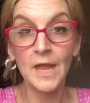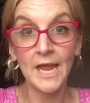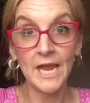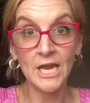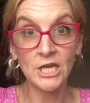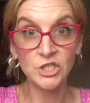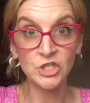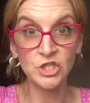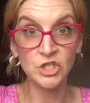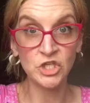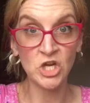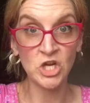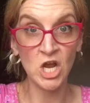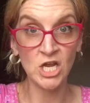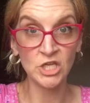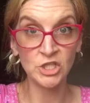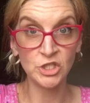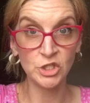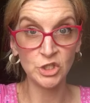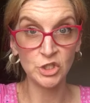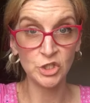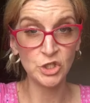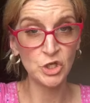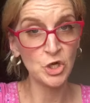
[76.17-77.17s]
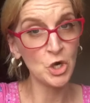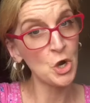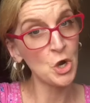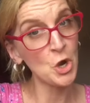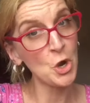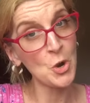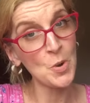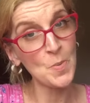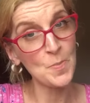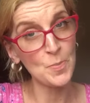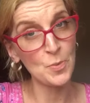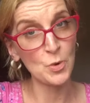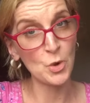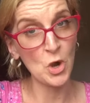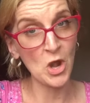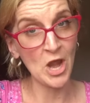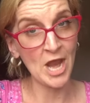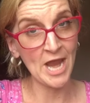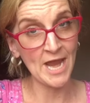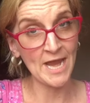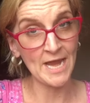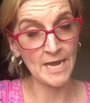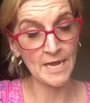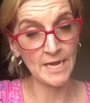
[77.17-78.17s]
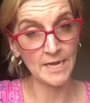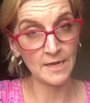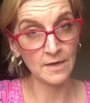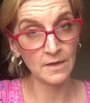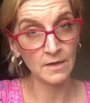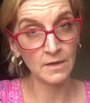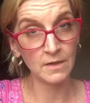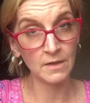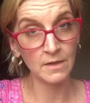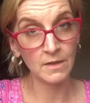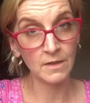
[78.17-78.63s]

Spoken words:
It's just your brain